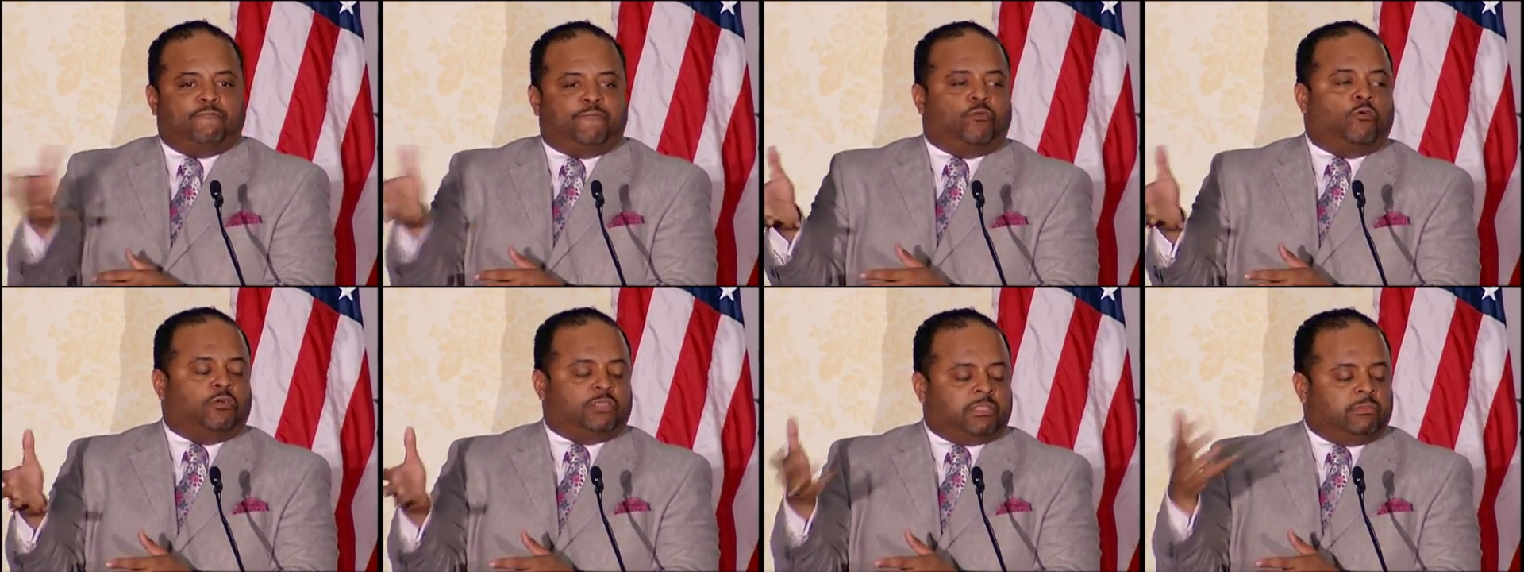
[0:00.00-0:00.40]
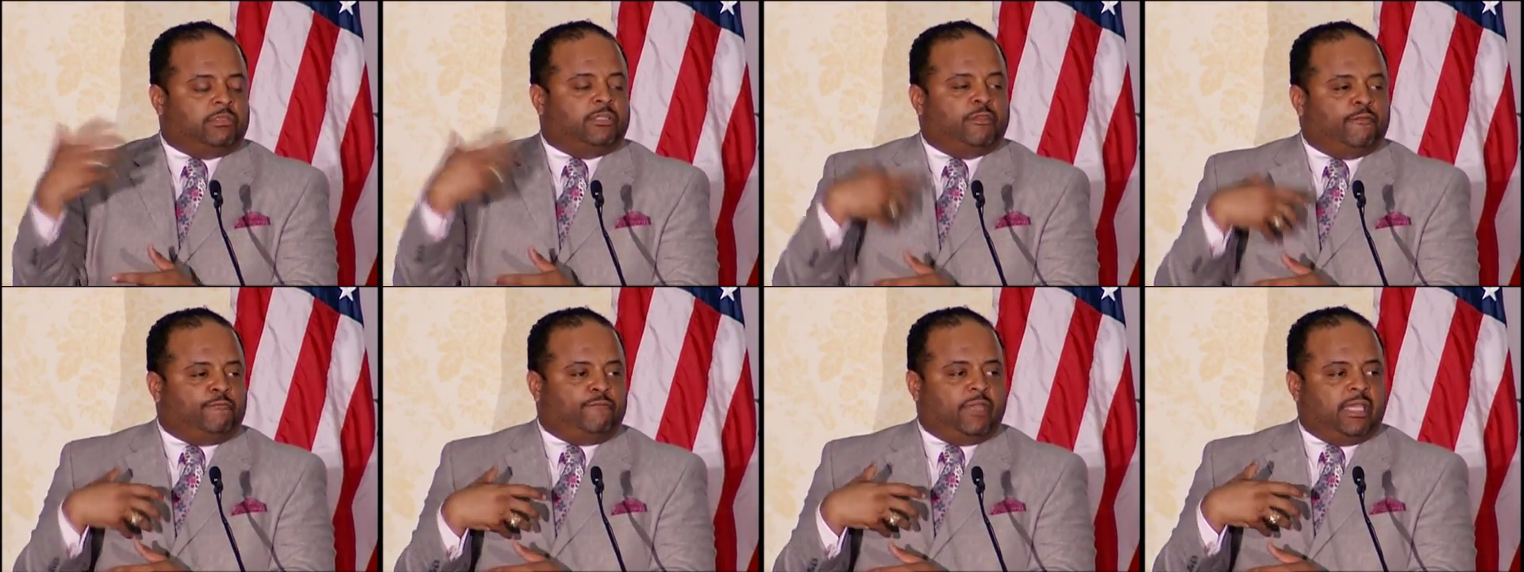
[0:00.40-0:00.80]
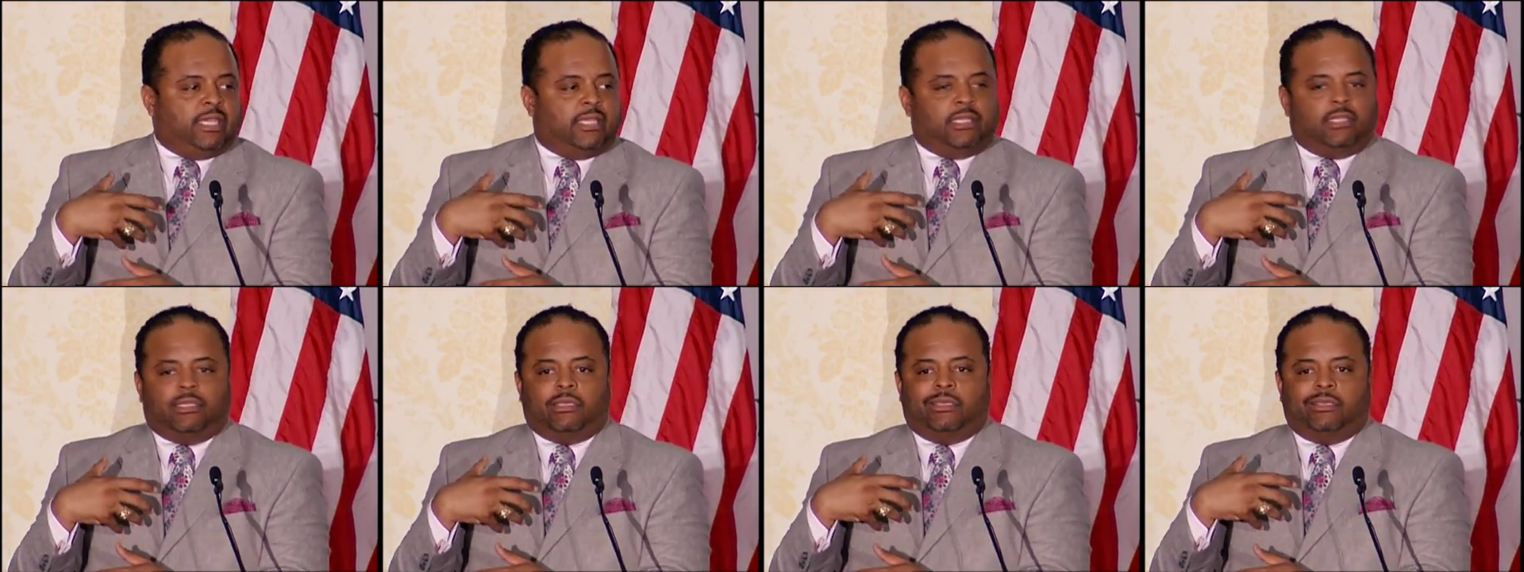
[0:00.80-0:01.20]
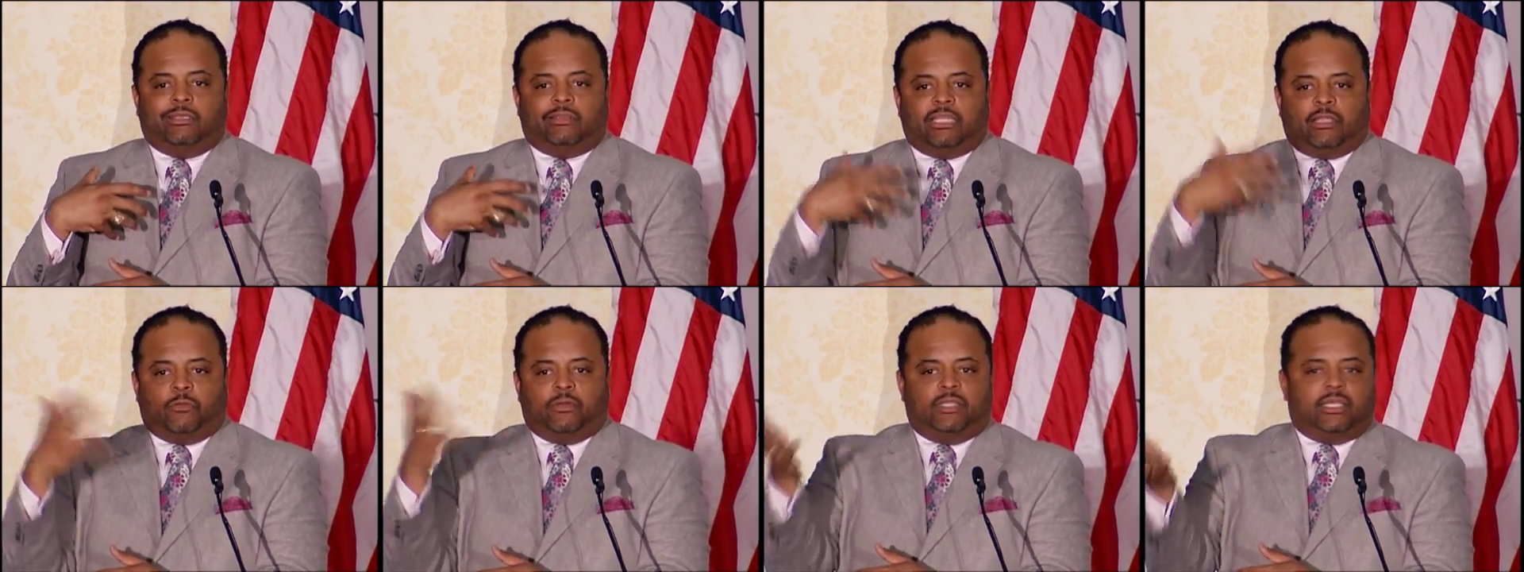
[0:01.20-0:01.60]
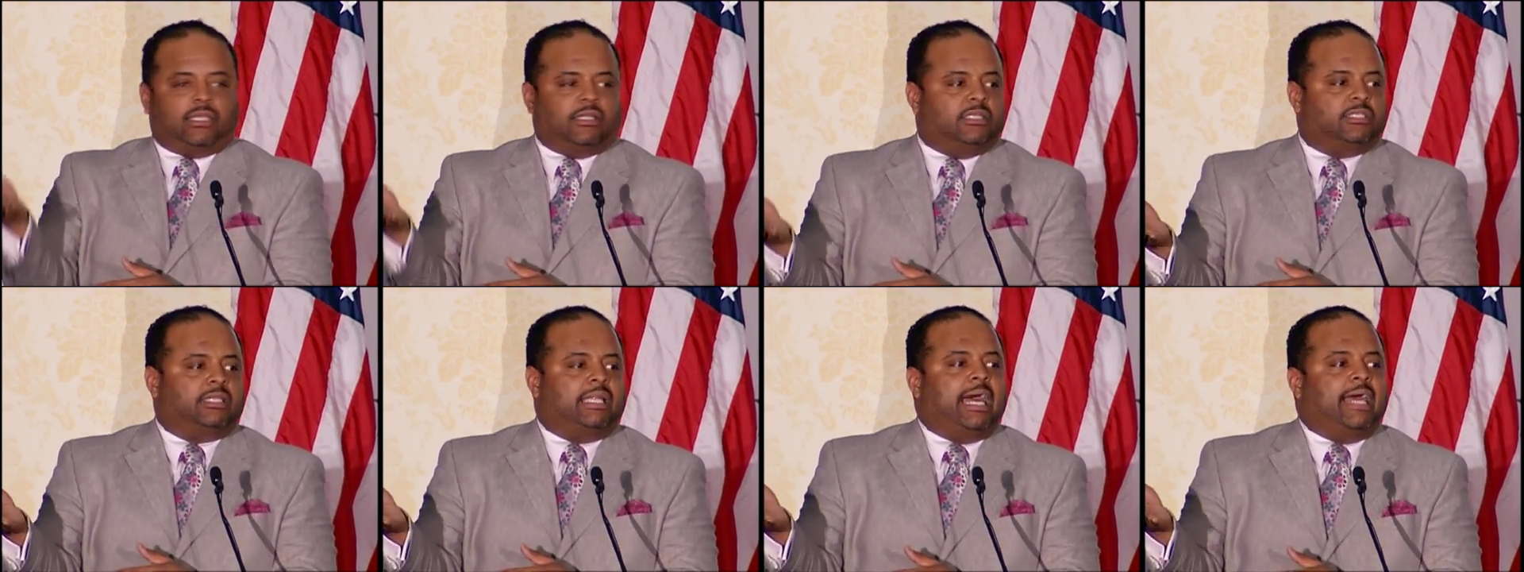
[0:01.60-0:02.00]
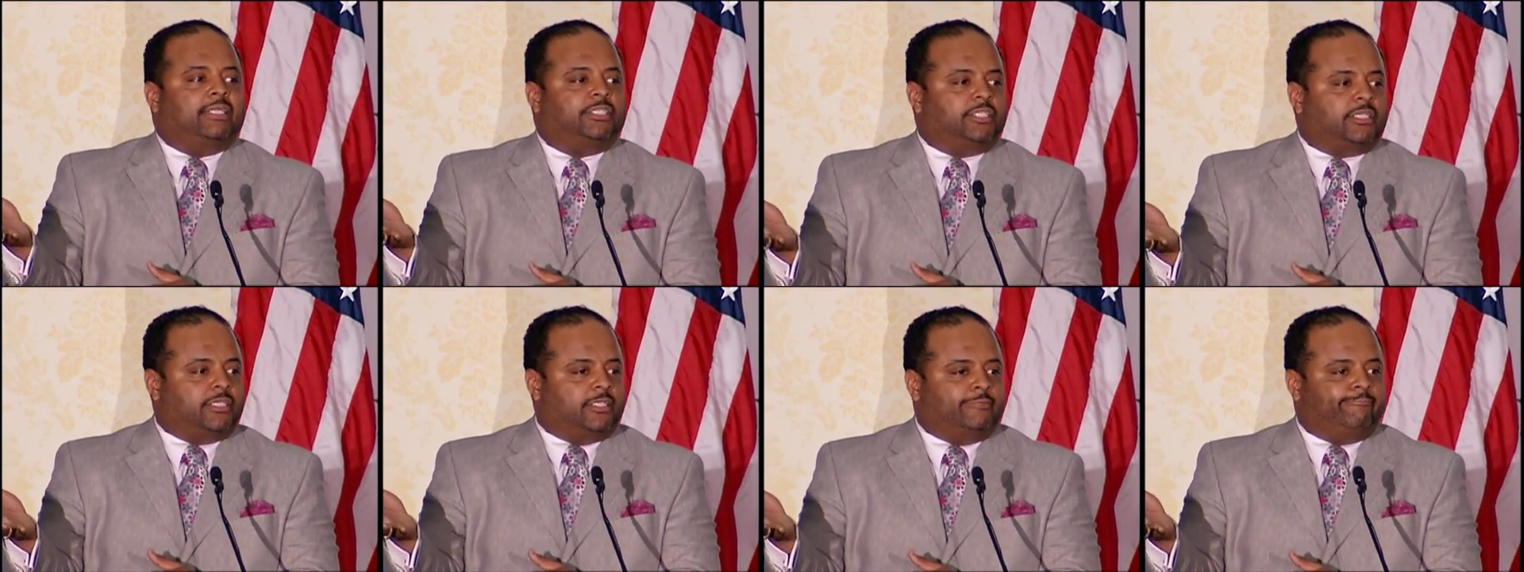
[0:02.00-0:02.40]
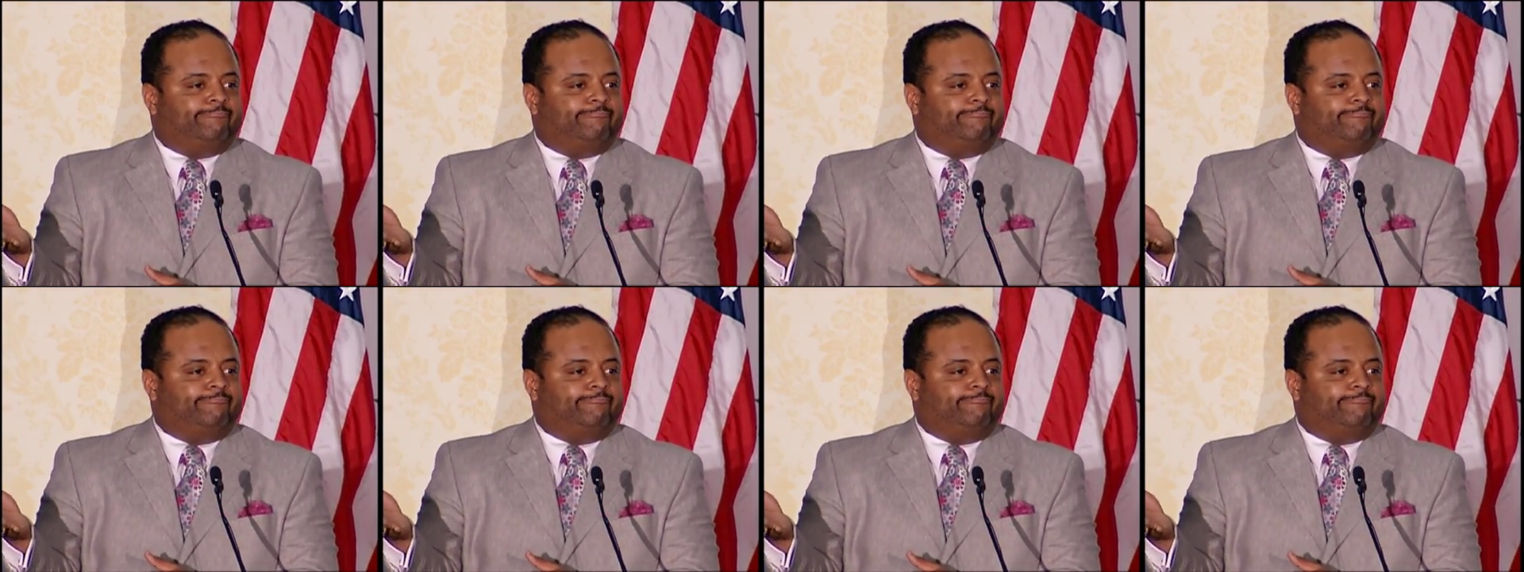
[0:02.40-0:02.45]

force them to defend their ridiculous logic.